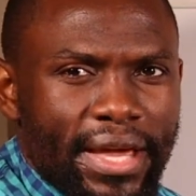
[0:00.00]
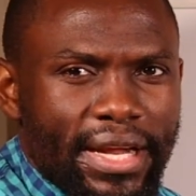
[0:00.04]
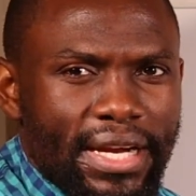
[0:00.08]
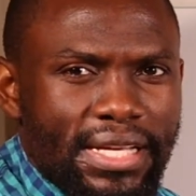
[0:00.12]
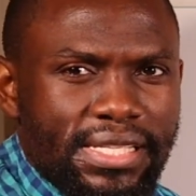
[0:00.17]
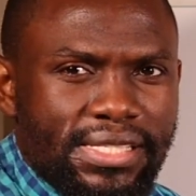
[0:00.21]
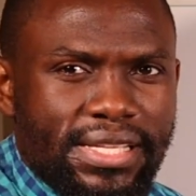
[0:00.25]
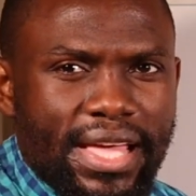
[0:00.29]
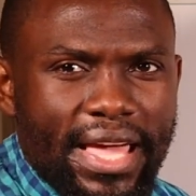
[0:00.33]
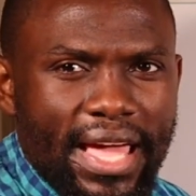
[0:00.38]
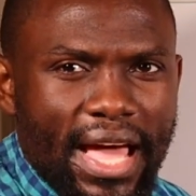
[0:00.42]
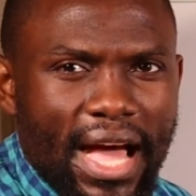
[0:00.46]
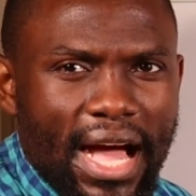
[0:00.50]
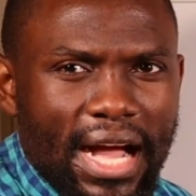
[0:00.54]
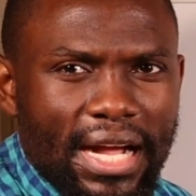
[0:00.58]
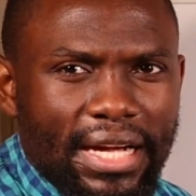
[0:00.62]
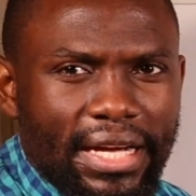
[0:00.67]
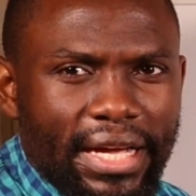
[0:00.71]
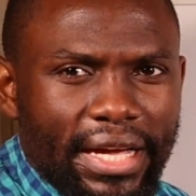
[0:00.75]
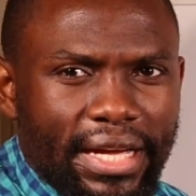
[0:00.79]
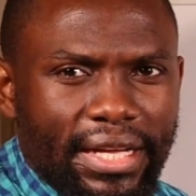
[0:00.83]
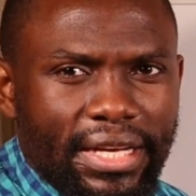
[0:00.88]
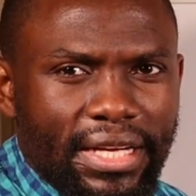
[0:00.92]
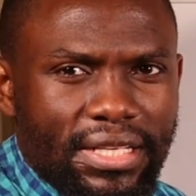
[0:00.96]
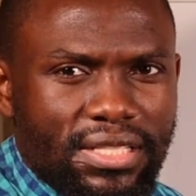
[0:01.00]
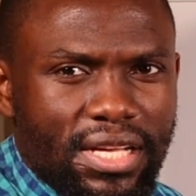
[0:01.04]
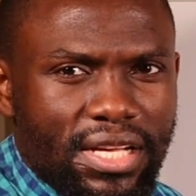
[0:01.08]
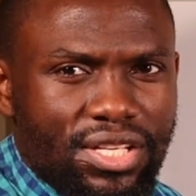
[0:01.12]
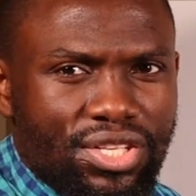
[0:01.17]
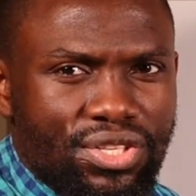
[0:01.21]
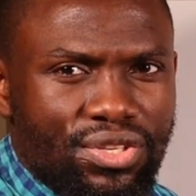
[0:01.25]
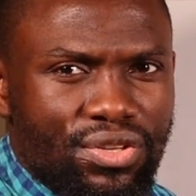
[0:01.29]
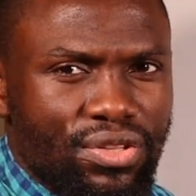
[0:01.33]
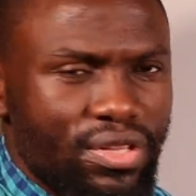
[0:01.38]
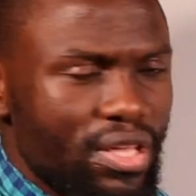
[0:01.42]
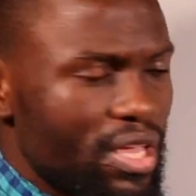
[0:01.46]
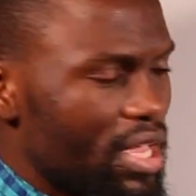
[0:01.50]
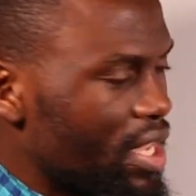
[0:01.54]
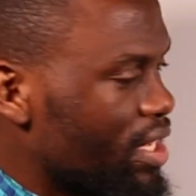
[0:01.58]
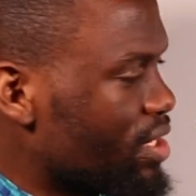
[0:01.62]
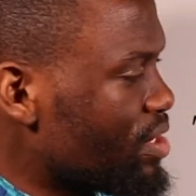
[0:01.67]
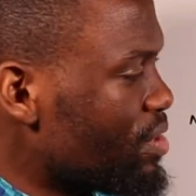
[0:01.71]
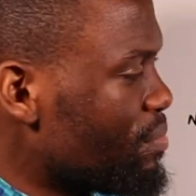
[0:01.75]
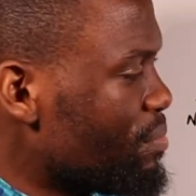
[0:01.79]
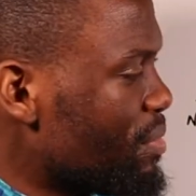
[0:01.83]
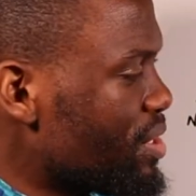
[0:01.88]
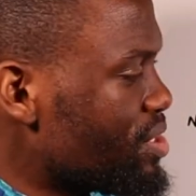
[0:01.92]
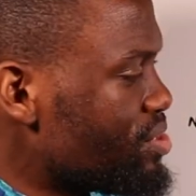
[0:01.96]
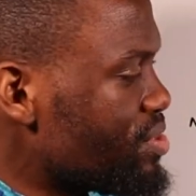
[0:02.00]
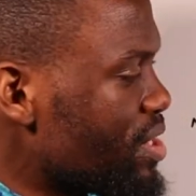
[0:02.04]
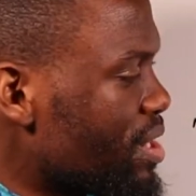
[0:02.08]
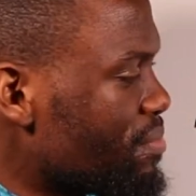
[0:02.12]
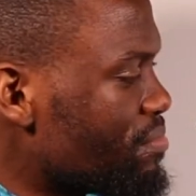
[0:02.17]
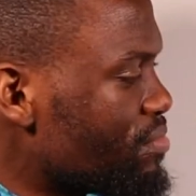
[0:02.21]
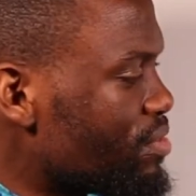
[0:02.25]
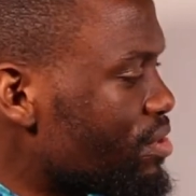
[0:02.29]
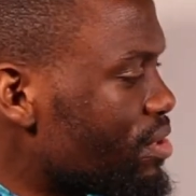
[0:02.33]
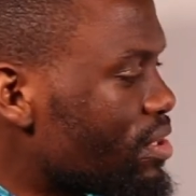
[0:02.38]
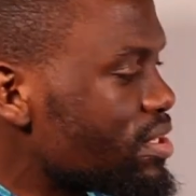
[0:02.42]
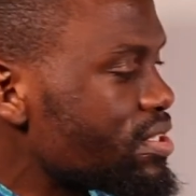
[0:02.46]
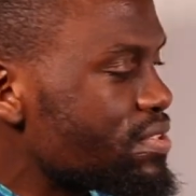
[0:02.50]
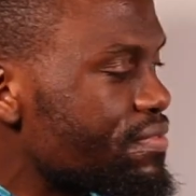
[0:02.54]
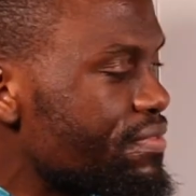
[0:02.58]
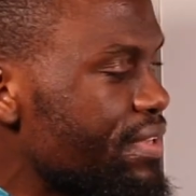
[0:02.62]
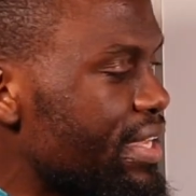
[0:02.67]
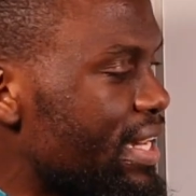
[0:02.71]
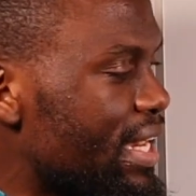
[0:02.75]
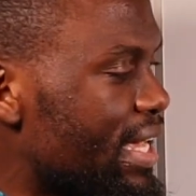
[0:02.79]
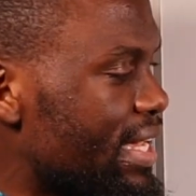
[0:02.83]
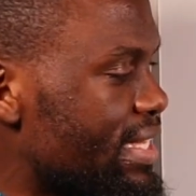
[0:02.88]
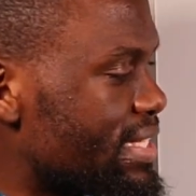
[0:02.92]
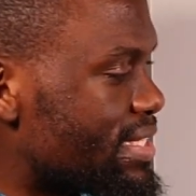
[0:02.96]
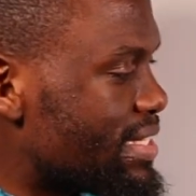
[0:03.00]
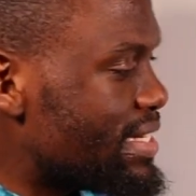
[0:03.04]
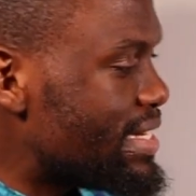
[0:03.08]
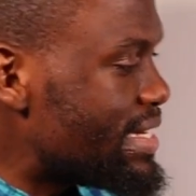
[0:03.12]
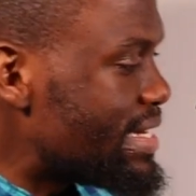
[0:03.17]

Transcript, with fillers: And as they anchor and attach to the endometrium, those villi